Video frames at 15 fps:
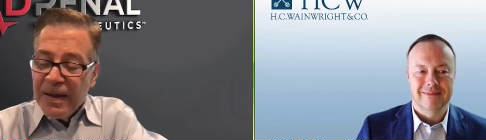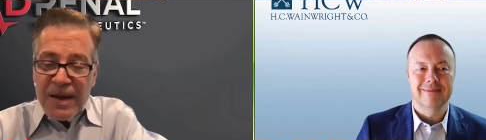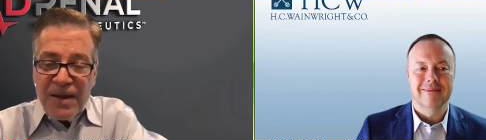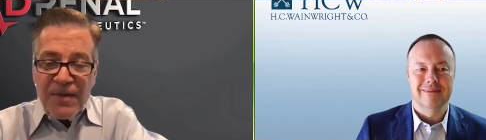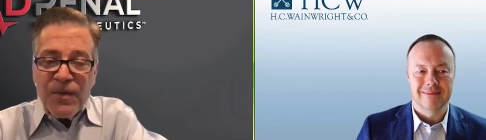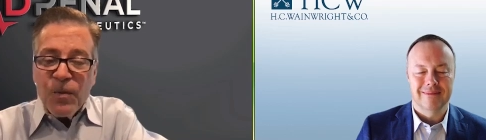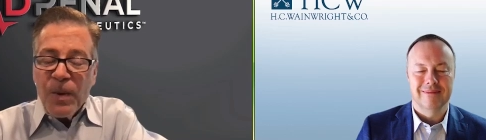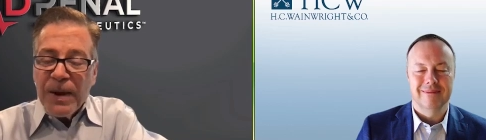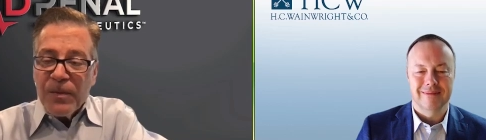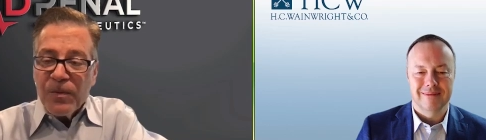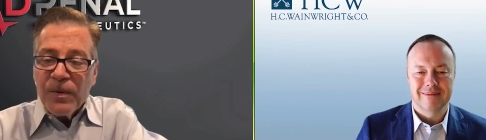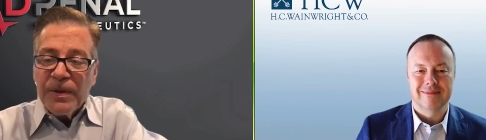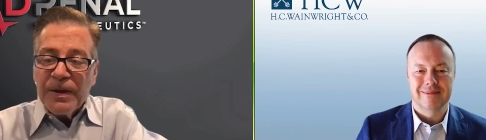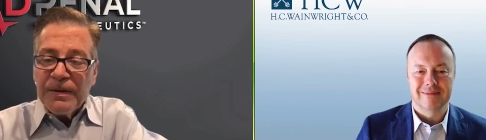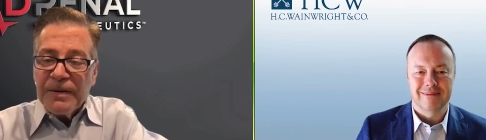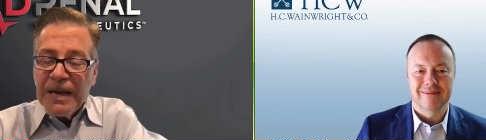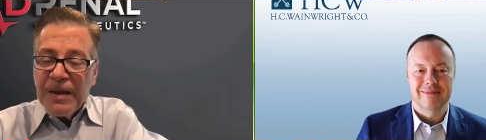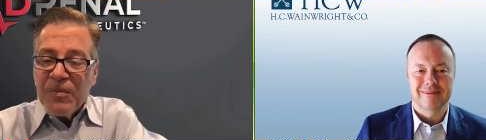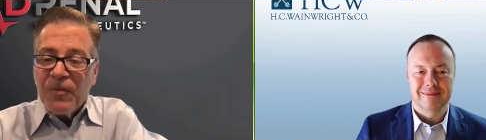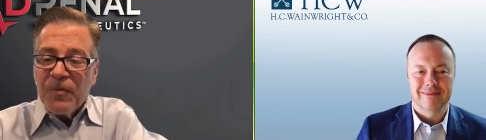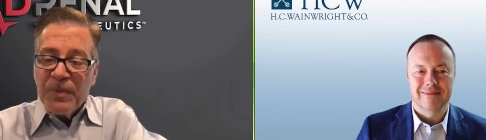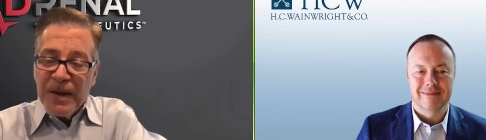Speaker 1: Even when with a
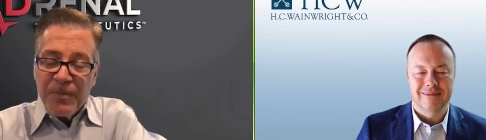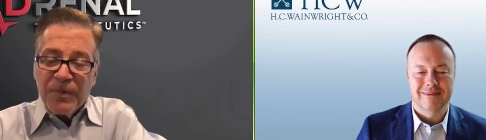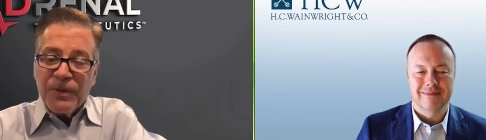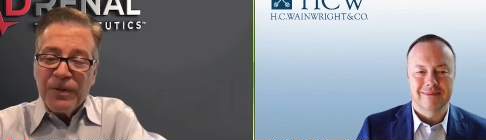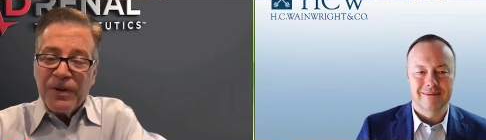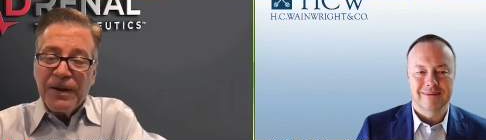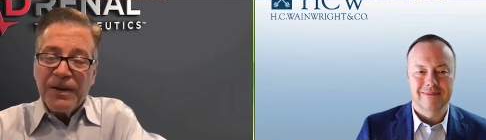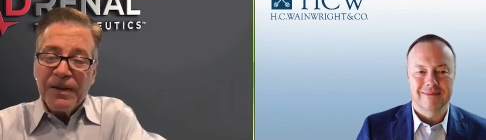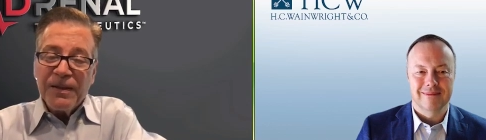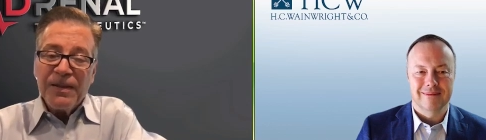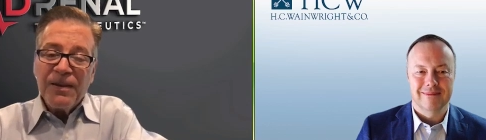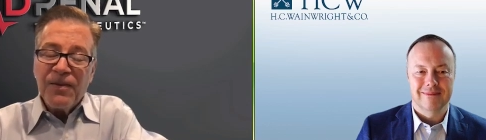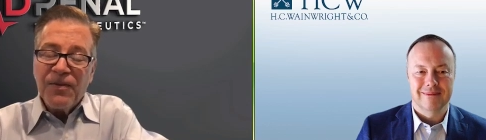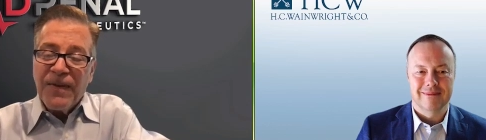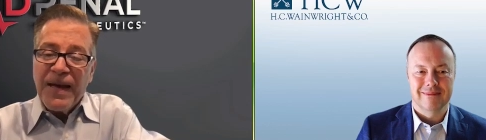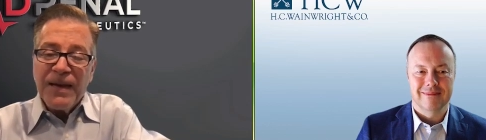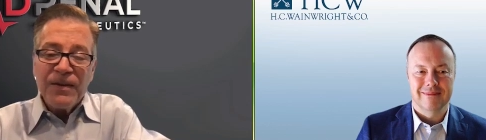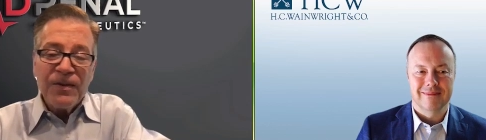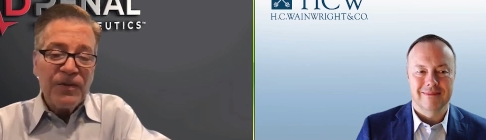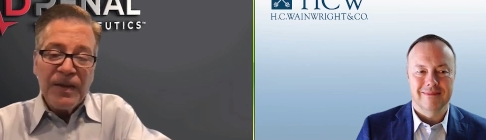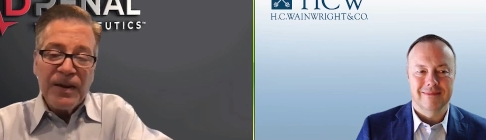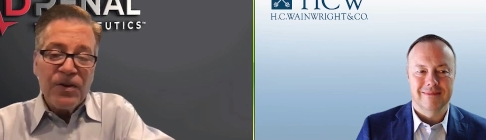team of people looking at these
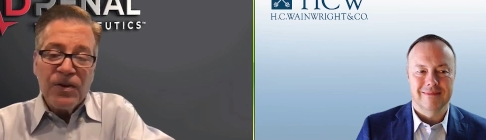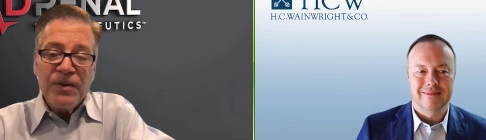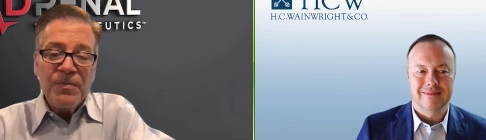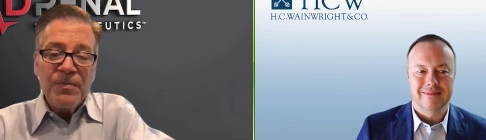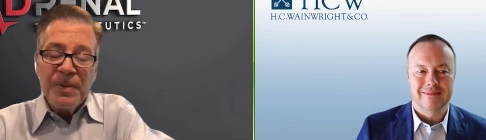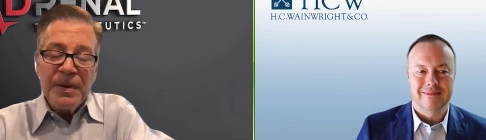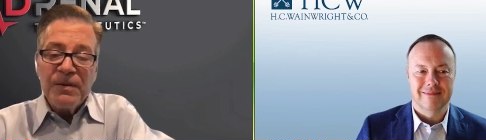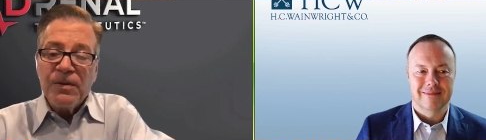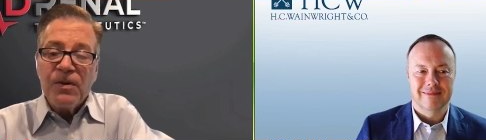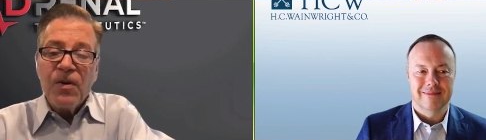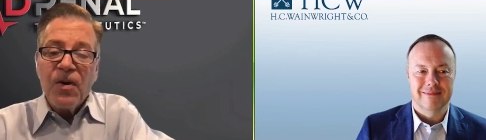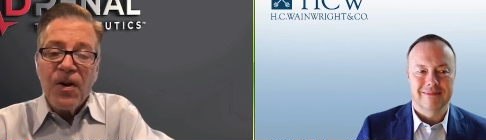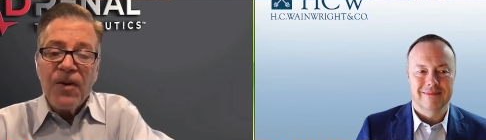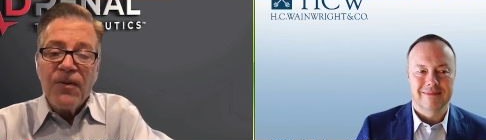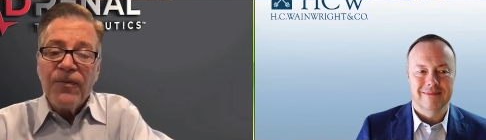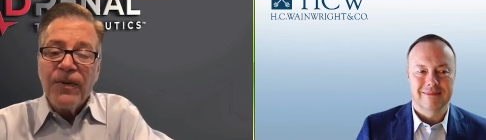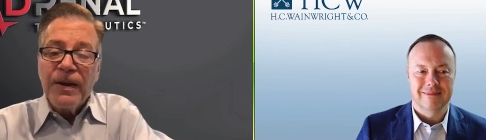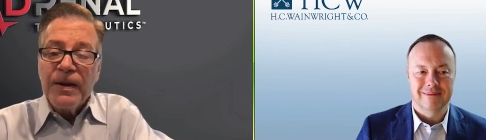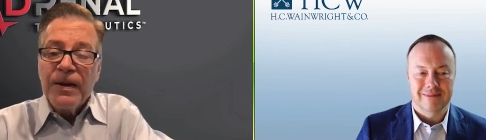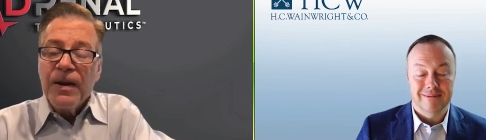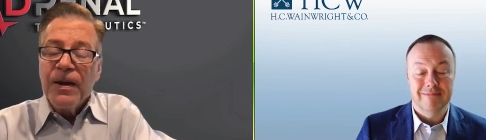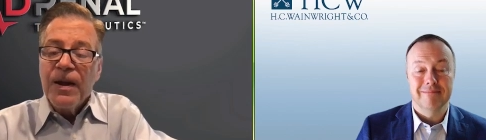values, they couldn't beat
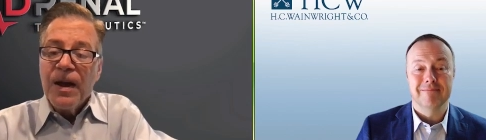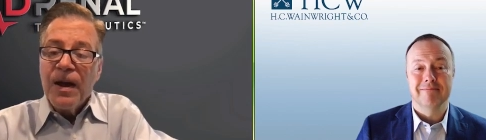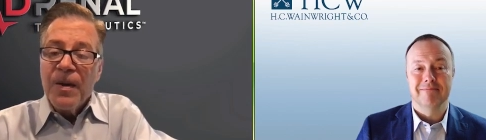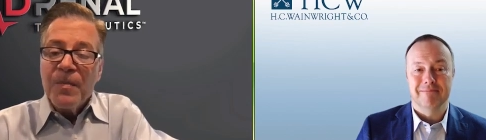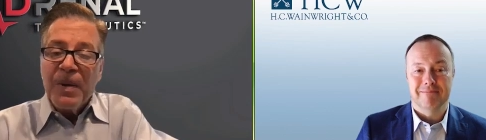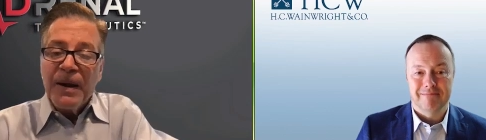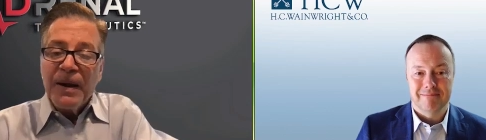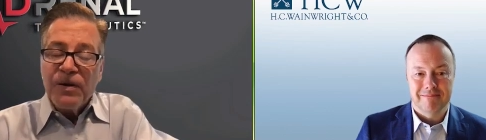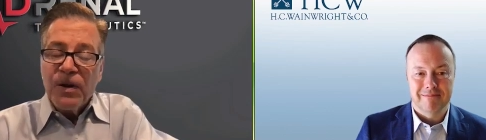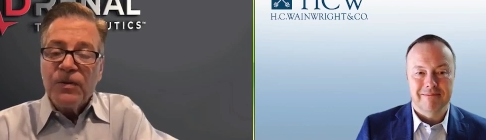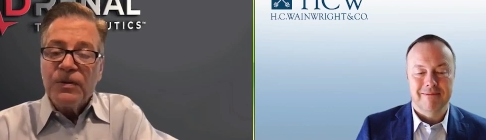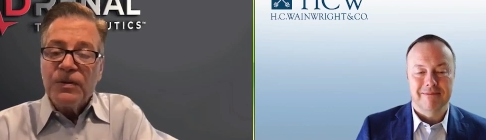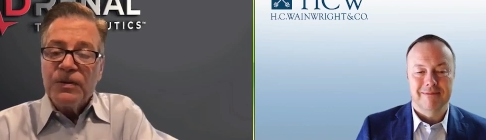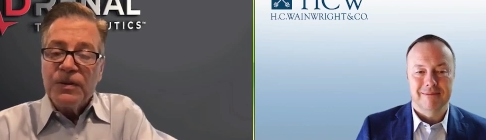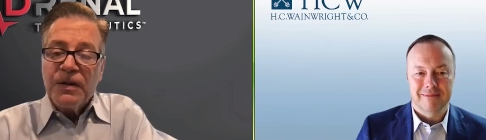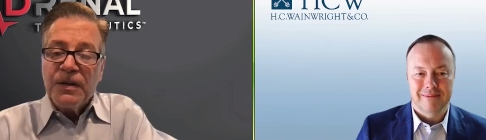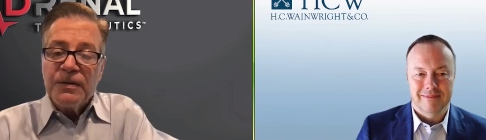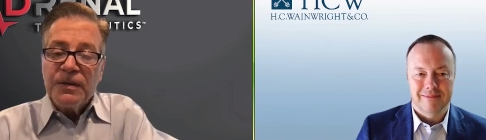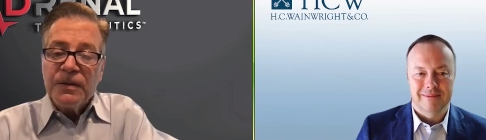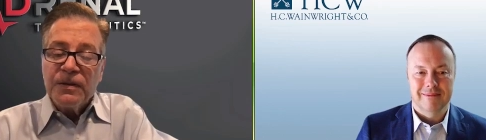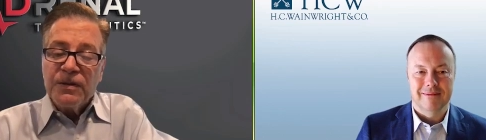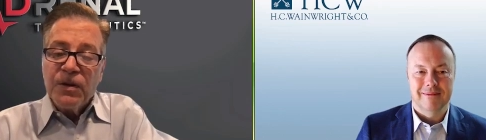tecarfarin uh, by dose
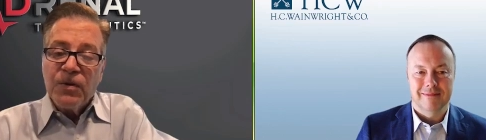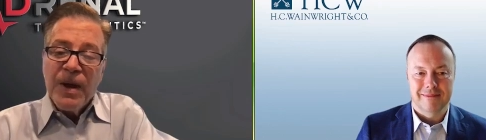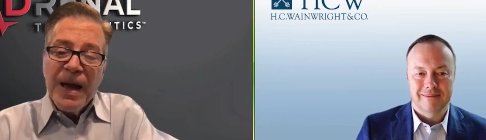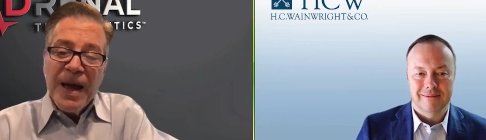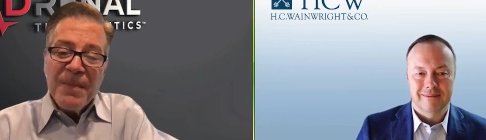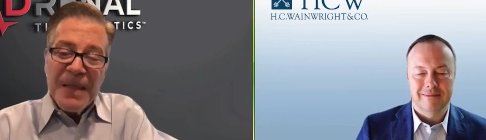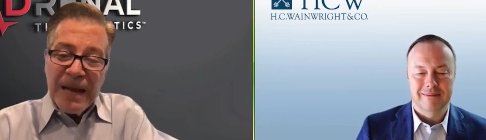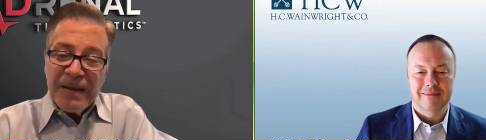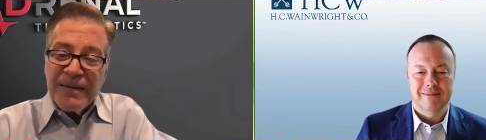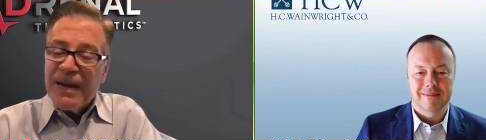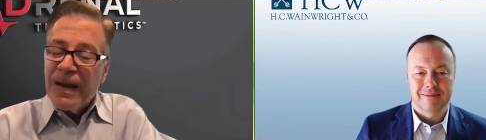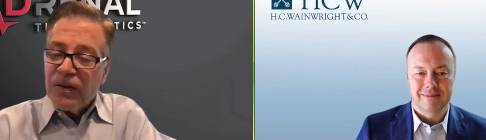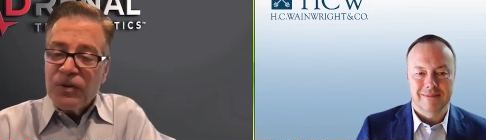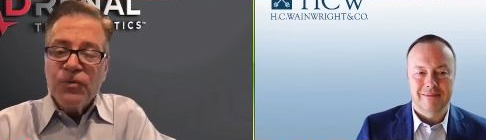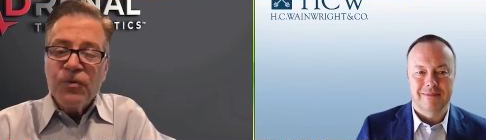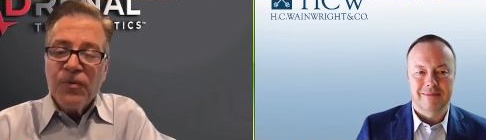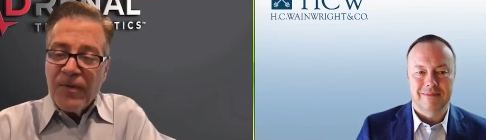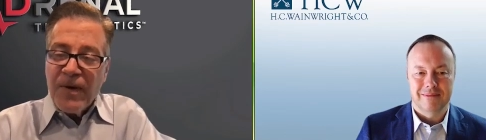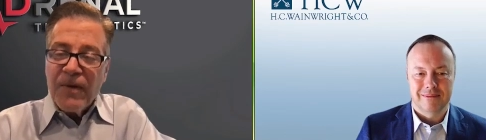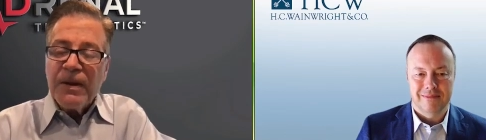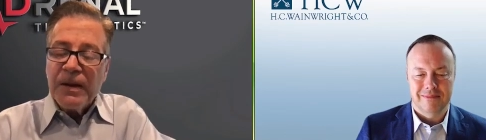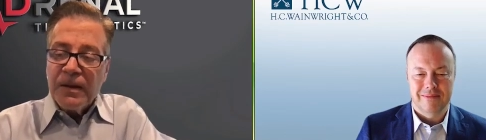adjusting. So I mean, that tells you
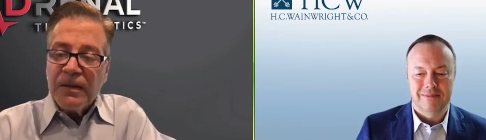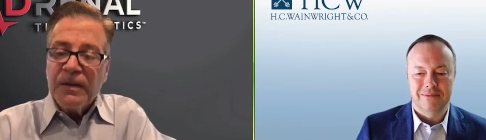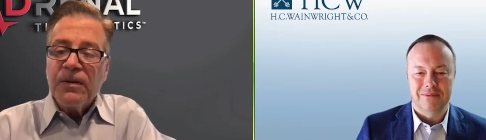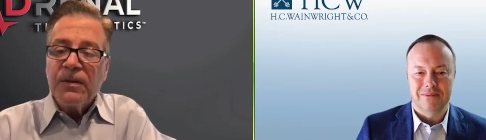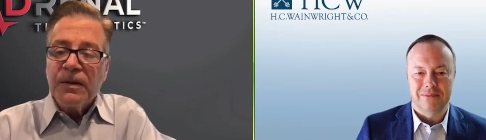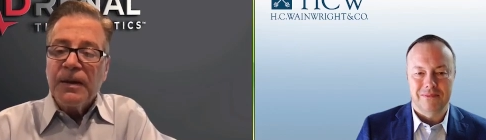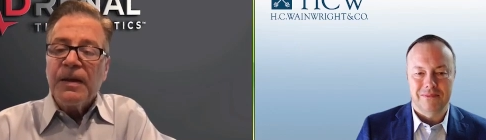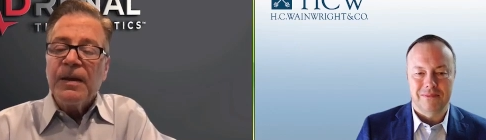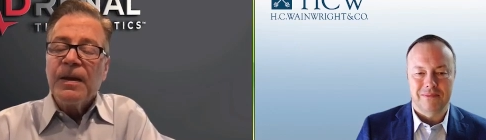very clearly